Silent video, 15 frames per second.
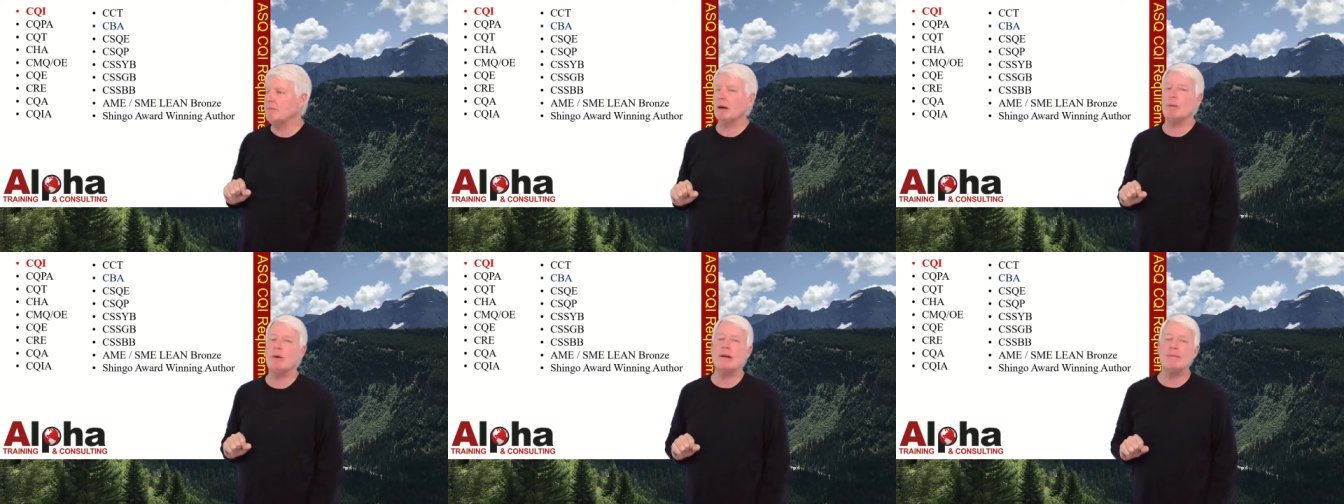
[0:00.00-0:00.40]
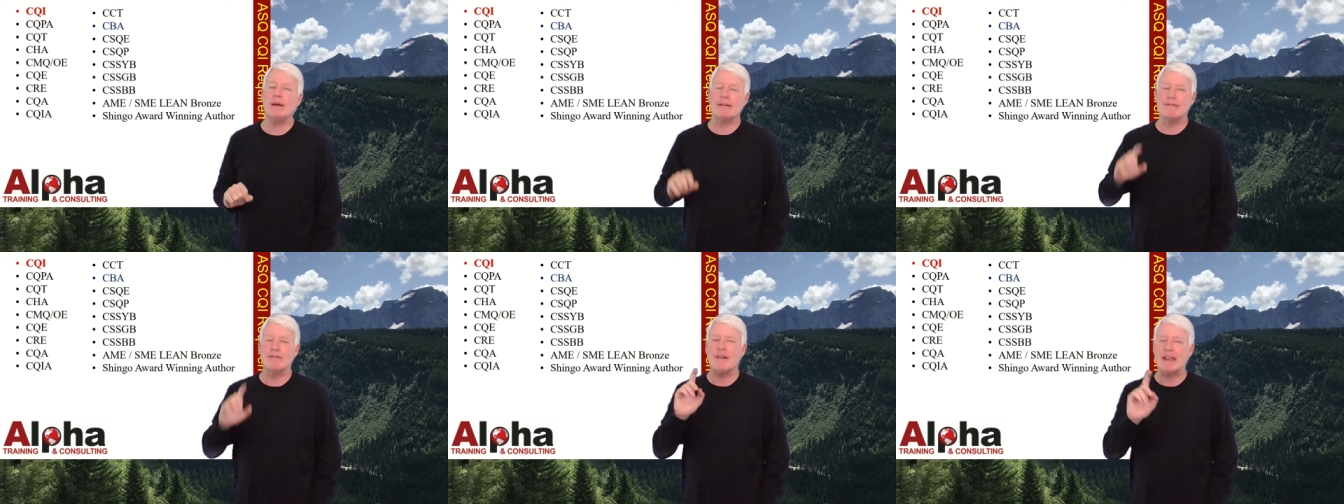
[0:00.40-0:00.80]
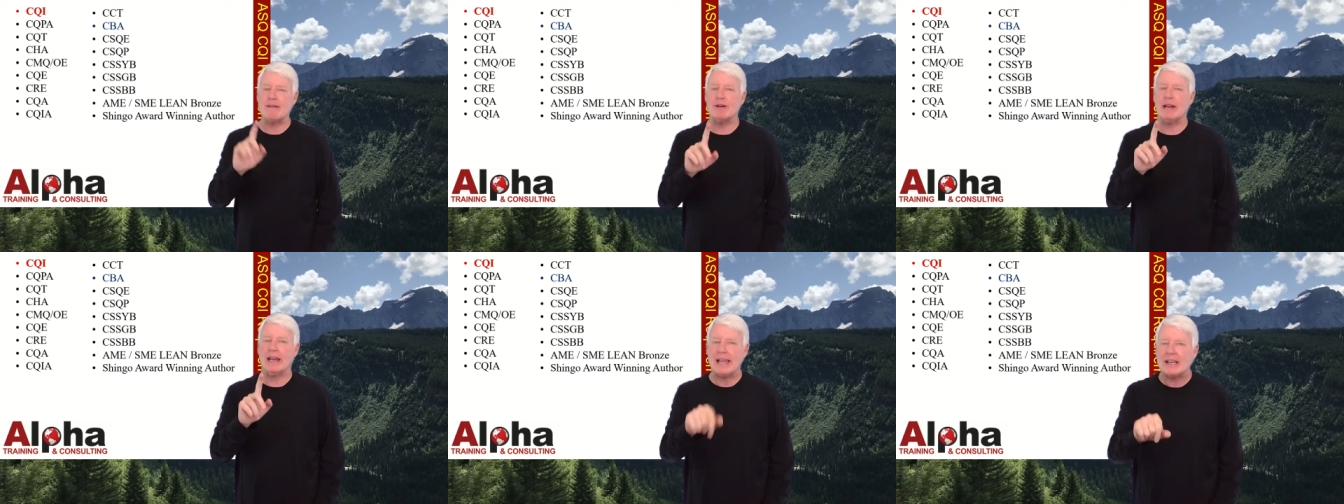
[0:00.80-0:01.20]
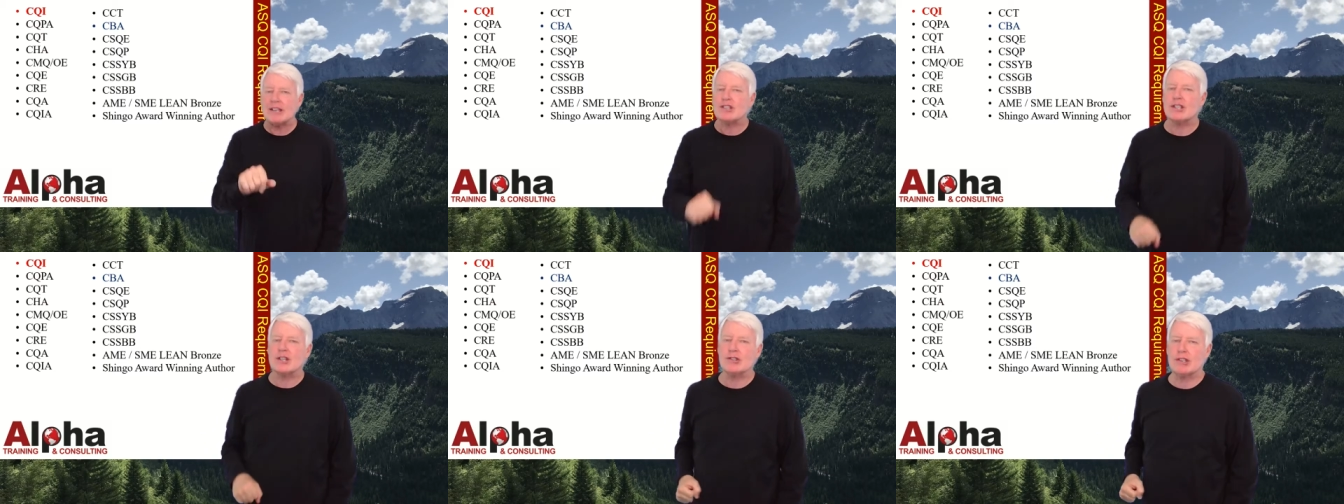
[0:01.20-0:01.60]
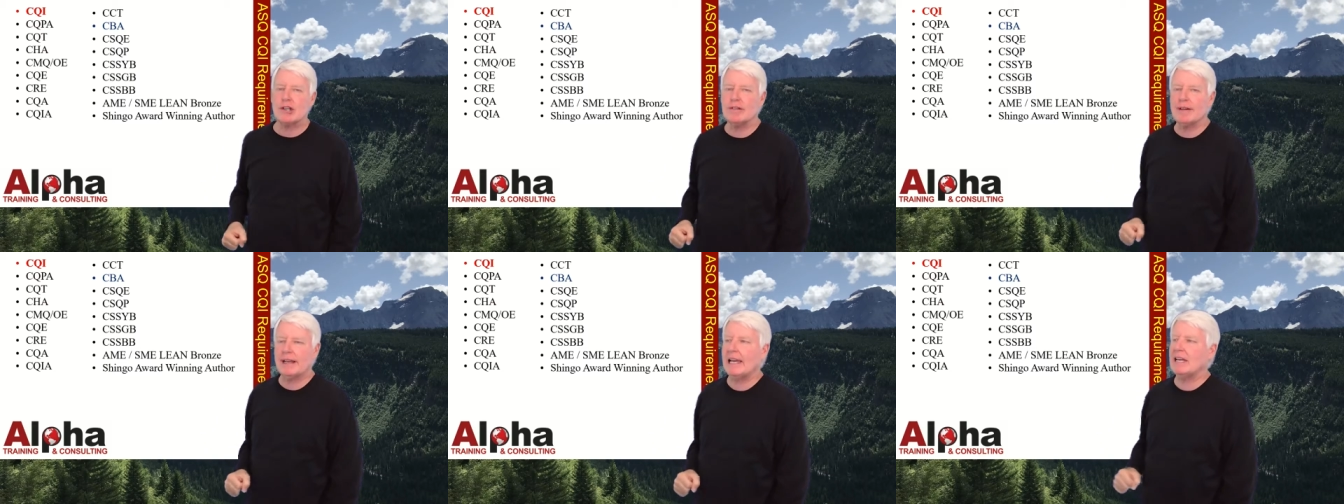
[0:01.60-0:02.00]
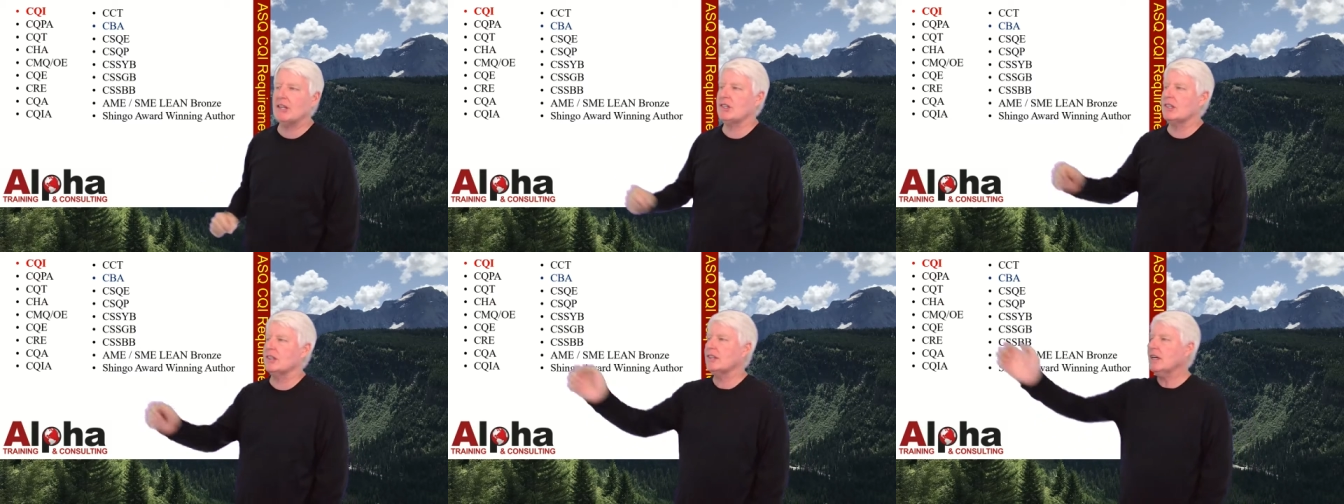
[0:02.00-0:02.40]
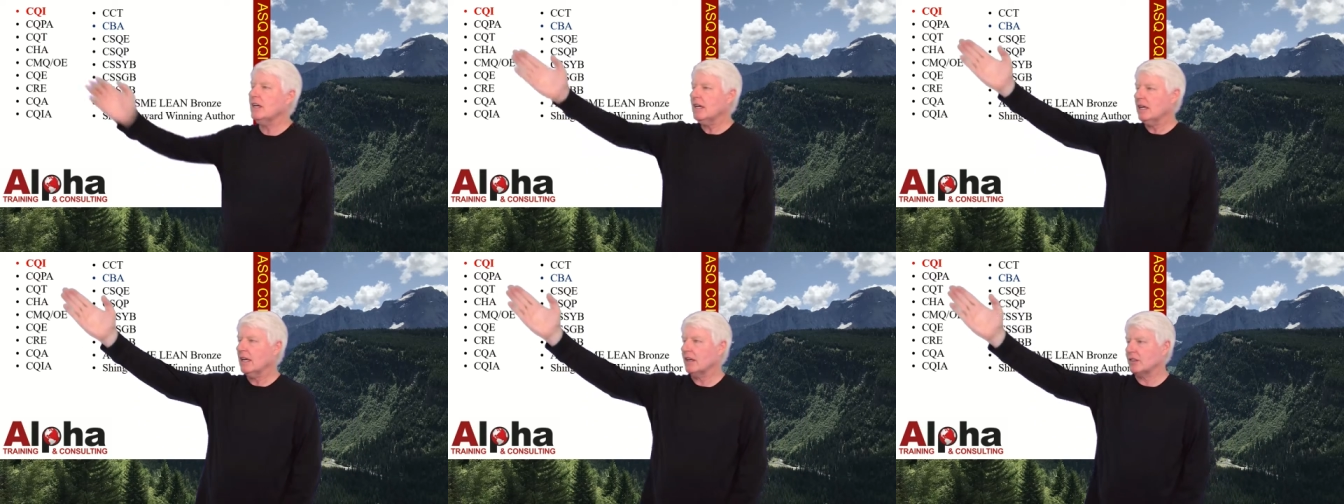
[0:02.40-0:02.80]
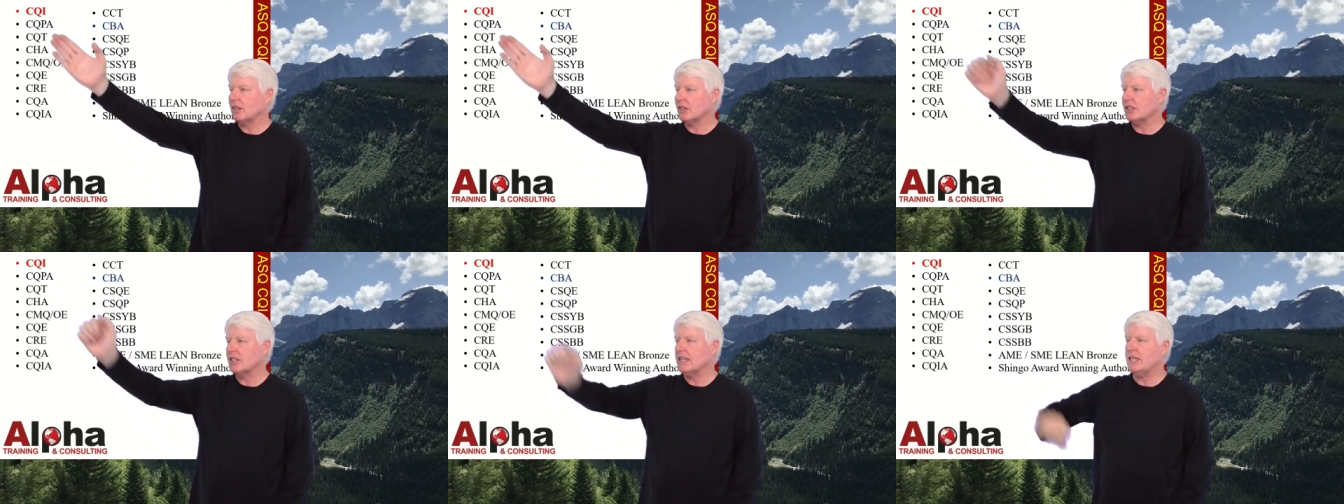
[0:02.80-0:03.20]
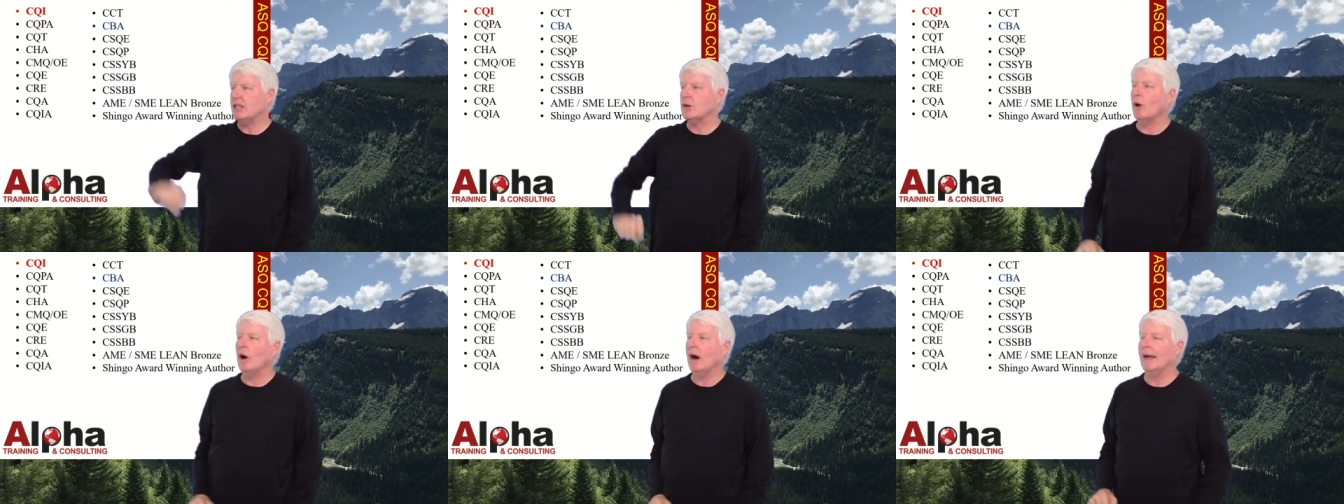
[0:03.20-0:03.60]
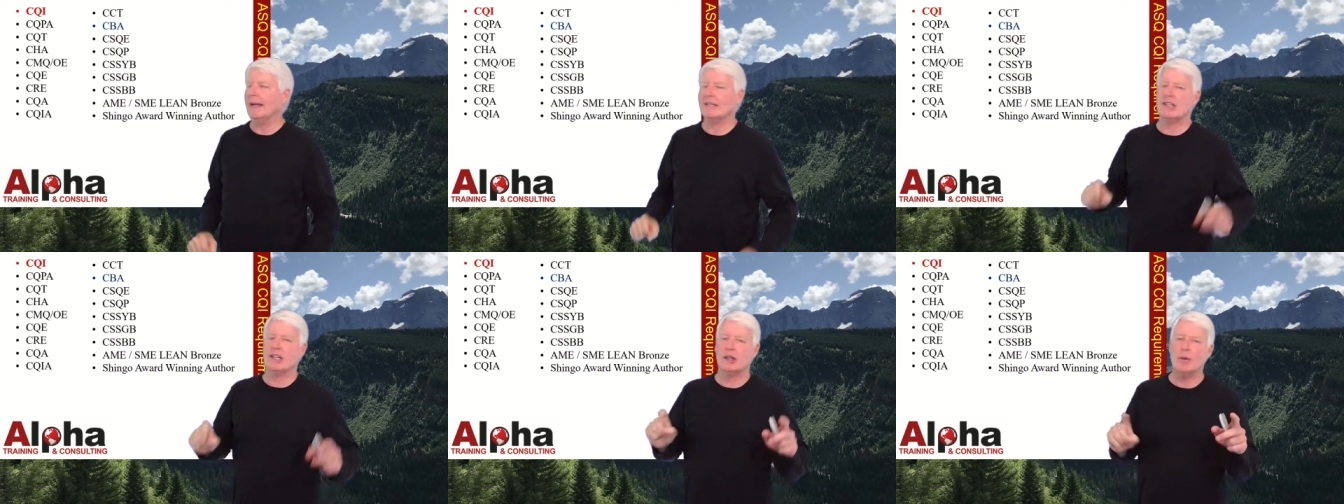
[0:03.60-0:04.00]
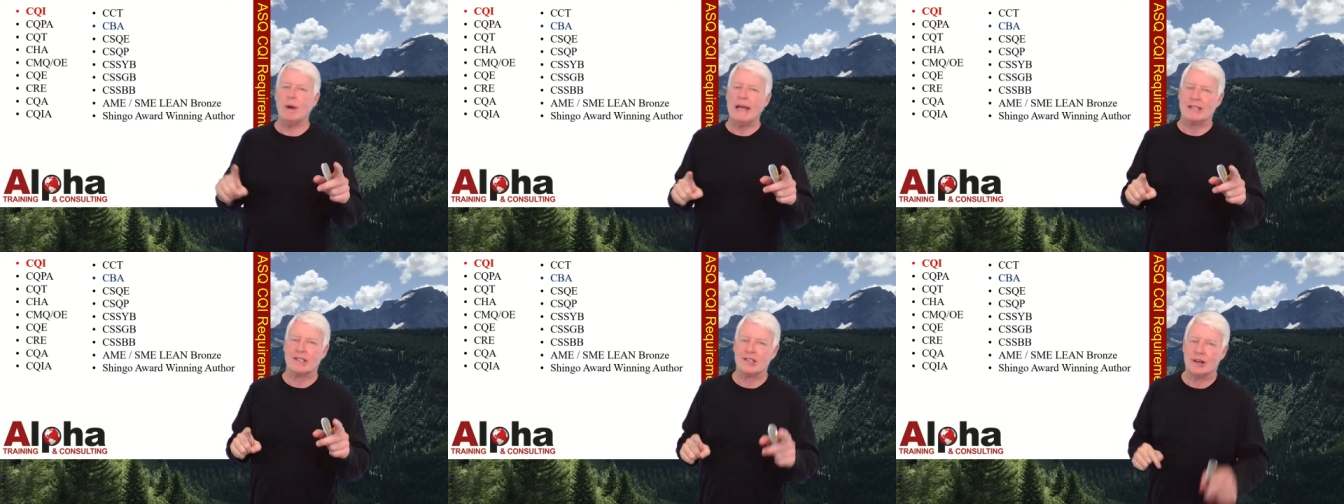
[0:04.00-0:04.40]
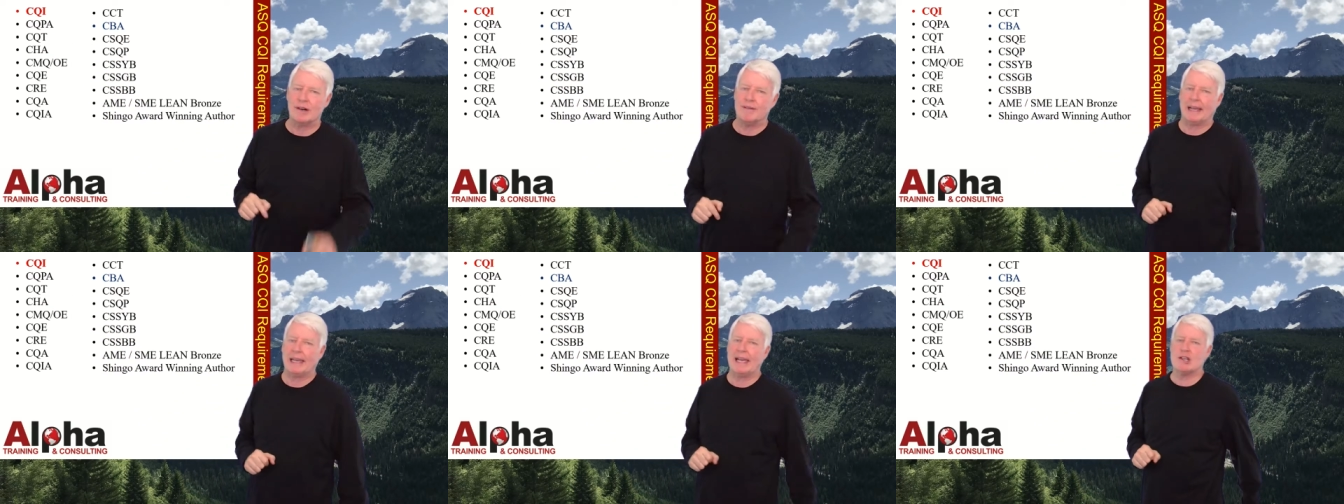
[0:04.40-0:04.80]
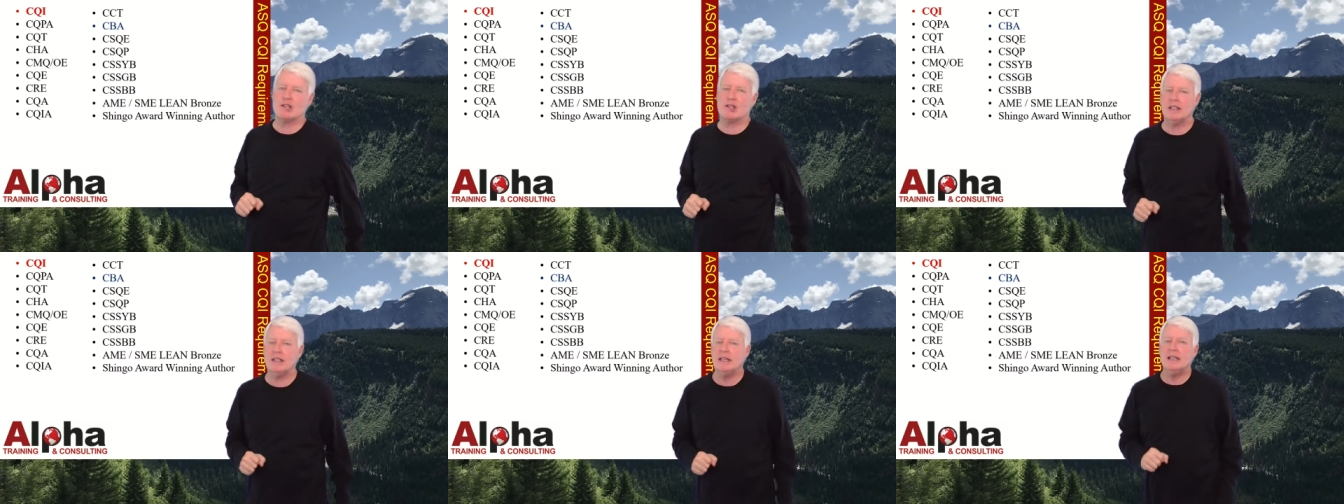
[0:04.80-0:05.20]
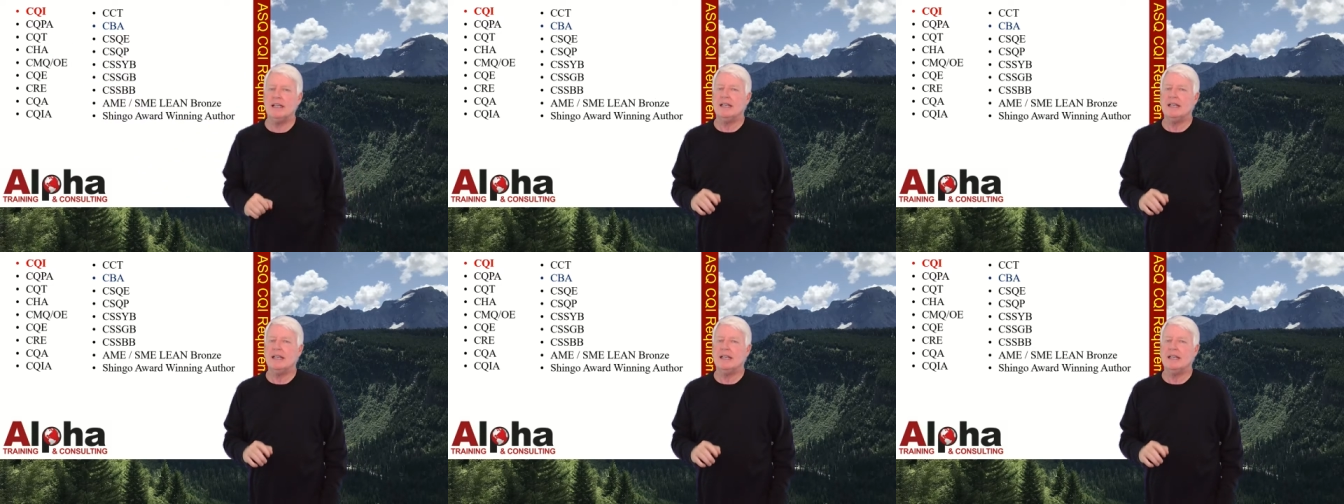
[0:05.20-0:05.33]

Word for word: but one of my favorite ASQ certifications is the CQI. It's a great certification.